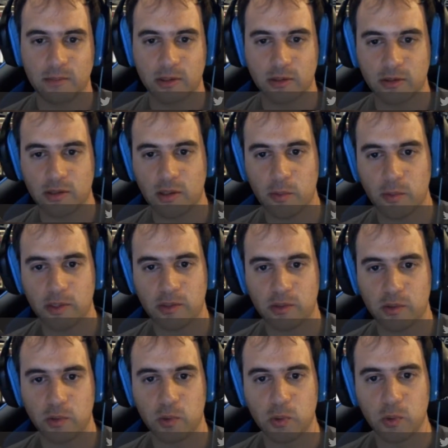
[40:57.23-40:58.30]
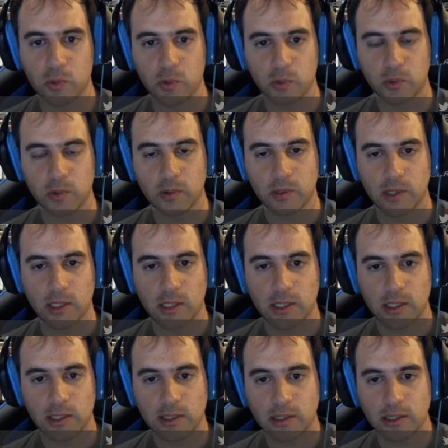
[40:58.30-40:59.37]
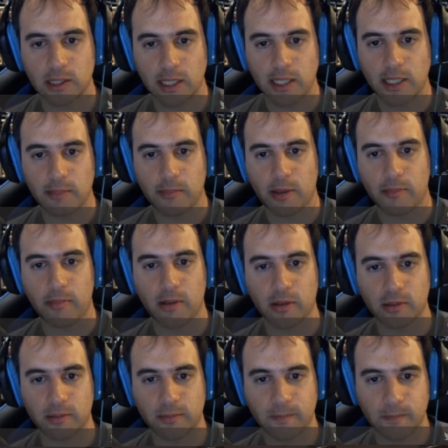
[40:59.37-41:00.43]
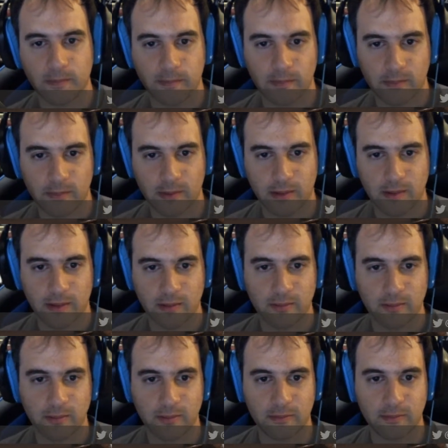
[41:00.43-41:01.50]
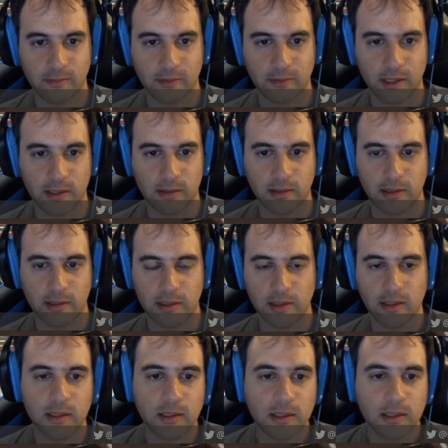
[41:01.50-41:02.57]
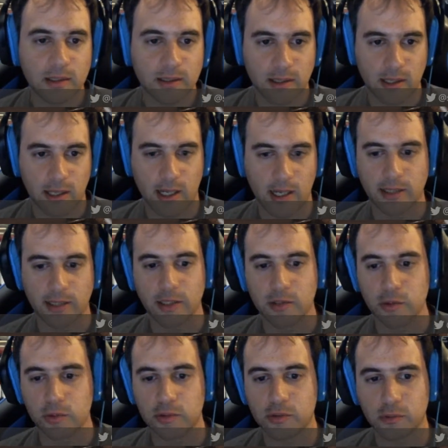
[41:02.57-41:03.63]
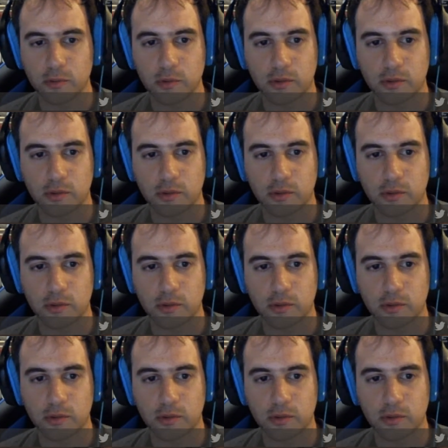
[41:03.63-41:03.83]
because he wants to get at my pawn, right? And then use the